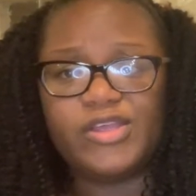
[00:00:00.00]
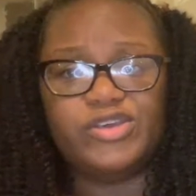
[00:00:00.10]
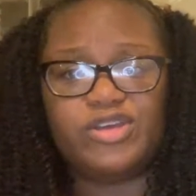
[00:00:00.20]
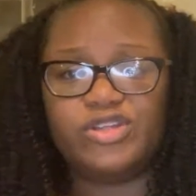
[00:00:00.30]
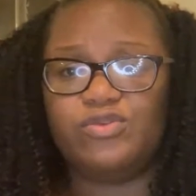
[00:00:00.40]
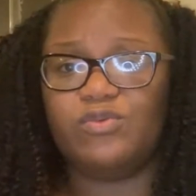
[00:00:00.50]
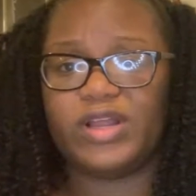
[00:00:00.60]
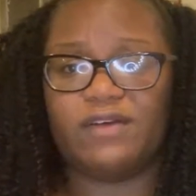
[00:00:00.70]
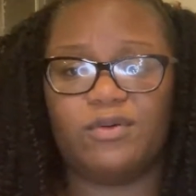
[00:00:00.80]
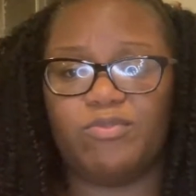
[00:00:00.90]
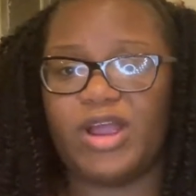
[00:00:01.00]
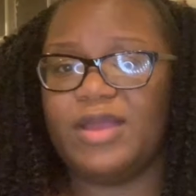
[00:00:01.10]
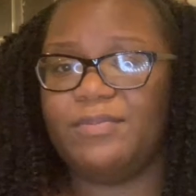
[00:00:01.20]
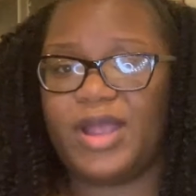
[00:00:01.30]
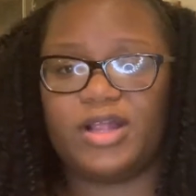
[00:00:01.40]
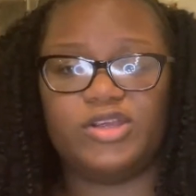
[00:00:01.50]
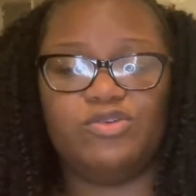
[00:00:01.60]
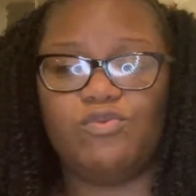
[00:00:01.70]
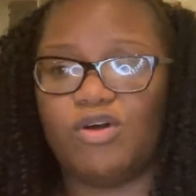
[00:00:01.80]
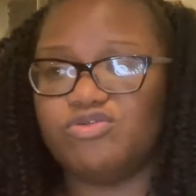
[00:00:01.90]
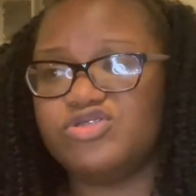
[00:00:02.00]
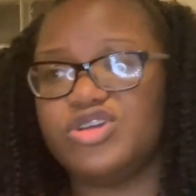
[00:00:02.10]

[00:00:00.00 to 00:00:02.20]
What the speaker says: You can do whatever braiding pattern you want.